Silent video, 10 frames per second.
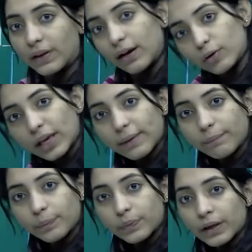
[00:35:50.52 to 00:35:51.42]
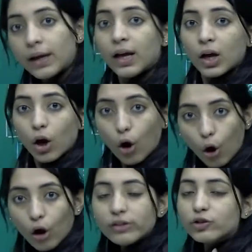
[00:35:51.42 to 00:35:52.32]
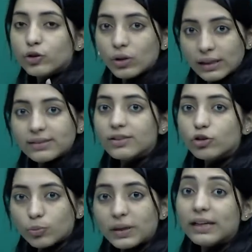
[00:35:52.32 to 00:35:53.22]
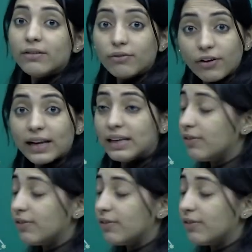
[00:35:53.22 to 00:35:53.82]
Okay. Also, listen to me very,